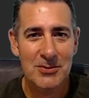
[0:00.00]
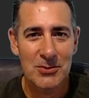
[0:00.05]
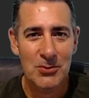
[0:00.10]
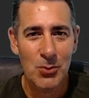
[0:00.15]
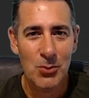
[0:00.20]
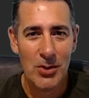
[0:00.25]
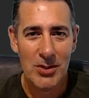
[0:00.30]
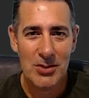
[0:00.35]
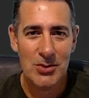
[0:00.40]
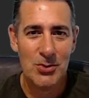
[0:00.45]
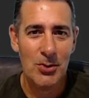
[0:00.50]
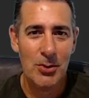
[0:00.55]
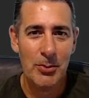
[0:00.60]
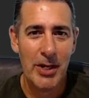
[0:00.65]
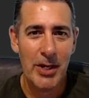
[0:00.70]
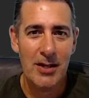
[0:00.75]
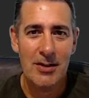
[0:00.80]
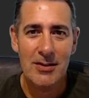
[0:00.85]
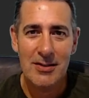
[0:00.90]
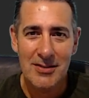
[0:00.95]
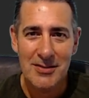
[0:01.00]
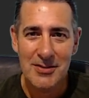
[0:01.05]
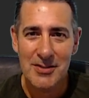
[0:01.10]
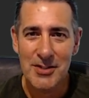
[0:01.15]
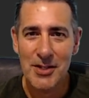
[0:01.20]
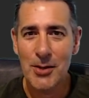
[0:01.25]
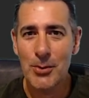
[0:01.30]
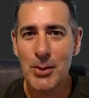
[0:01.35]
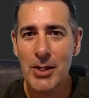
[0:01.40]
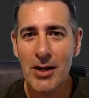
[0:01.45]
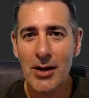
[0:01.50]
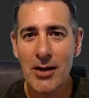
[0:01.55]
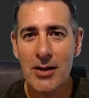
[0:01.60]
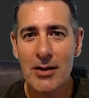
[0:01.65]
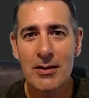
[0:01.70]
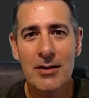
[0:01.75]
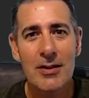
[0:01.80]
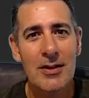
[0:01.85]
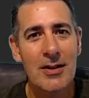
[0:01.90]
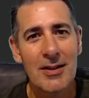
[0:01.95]
what it's all about? So here we
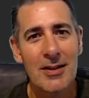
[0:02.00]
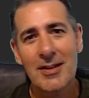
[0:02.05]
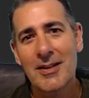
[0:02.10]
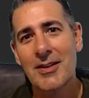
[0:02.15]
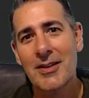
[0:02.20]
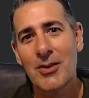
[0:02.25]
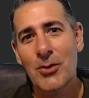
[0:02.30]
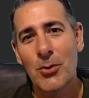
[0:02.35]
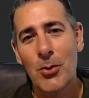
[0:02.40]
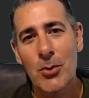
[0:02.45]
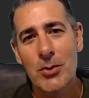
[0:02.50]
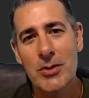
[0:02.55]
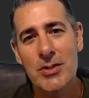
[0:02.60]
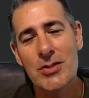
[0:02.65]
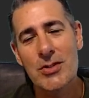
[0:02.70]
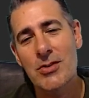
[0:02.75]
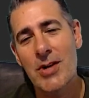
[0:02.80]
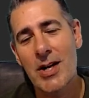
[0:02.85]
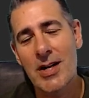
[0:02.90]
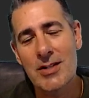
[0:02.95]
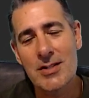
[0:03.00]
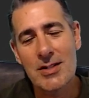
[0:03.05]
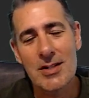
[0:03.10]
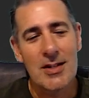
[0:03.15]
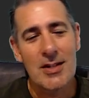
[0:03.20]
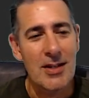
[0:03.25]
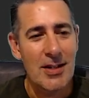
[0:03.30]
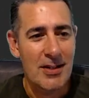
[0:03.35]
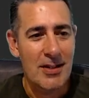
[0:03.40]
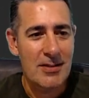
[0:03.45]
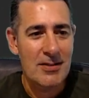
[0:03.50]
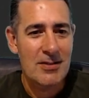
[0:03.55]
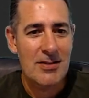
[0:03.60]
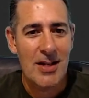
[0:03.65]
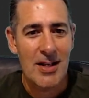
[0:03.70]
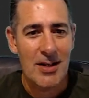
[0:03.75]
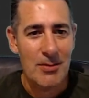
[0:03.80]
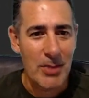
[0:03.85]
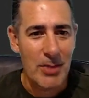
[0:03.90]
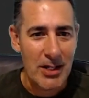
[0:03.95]
go. Haunted strategy in
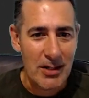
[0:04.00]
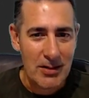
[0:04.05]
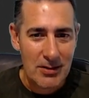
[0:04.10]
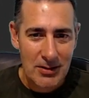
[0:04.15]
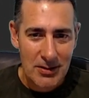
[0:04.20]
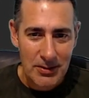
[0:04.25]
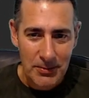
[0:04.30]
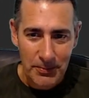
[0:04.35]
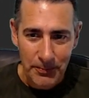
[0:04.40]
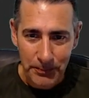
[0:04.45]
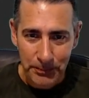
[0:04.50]
10 minutes.